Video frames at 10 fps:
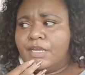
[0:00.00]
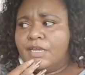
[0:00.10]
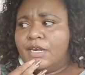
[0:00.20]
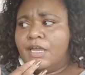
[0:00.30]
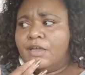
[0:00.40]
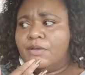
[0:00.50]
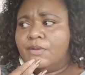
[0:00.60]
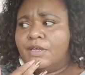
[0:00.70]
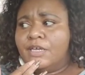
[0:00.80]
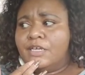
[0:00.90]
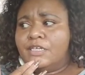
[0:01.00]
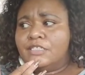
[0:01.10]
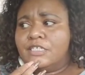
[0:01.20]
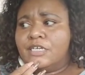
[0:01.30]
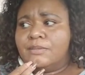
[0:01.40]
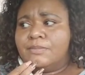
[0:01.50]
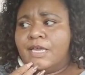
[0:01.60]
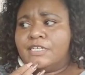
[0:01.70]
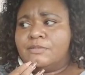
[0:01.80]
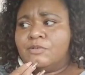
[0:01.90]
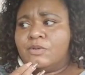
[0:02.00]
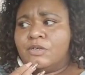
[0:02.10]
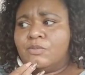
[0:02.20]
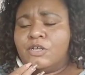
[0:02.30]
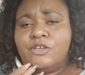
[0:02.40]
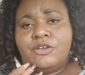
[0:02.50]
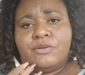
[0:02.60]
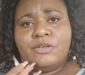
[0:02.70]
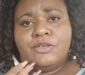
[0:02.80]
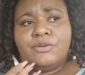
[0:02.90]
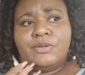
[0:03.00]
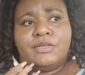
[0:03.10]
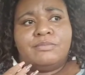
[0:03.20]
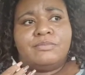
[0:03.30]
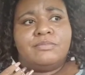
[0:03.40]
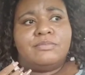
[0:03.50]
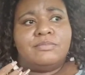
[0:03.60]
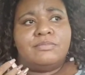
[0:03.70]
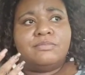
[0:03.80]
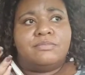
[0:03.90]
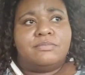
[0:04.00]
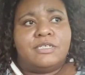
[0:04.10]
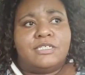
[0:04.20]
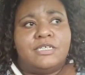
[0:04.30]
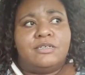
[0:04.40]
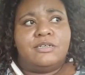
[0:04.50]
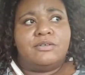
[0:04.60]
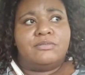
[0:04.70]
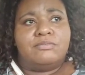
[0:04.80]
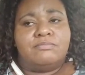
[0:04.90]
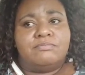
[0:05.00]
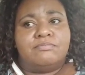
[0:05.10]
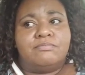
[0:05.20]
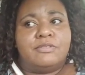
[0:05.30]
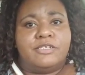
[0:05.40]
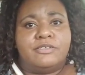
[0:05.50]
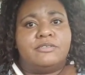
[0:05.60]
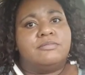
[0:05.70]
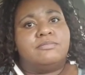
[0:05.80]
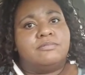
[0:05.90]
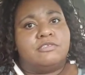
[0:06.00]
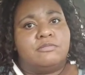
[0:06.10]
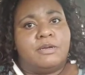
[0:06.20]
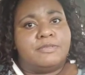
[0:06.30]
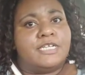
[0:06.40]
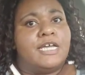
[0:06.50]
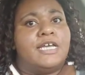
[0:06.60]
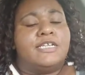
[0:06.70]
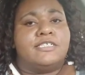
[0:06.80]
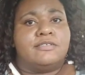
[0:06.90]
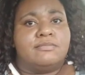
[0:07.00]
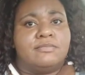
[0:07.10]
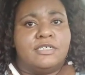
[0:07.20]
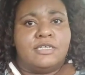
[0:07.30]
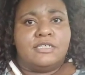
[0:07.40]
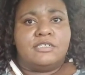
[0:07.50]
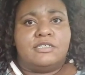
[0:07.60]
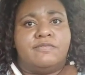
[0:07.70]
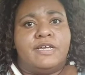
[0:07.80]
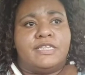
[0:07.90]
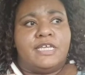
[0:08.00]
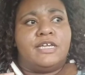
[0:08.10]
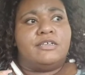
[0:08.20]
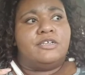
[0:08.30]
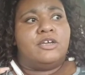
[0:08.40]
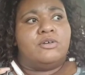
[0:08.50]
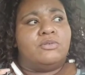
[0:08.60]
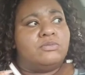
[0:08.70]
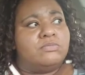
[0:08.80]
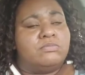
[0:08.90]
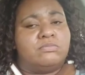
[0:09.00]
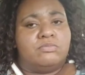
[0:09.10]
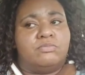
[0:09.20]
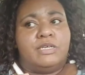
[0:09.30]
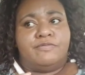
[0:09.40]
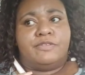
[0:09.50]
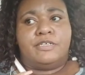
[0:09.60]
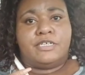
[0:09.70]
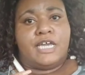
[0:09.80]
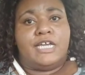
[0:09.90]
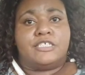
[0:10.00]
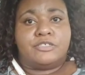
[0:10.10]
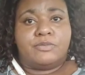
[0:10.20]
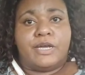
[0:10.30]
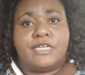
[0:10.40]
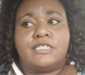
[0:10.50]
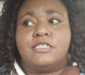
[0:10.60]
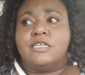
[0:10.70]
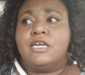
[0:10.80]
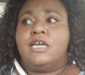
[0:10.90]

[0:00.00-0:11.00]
Now, she kept asking me, well, what are you going to do? And I said, you know, there's spermicides and stuff like that, you know, if the occasion arises.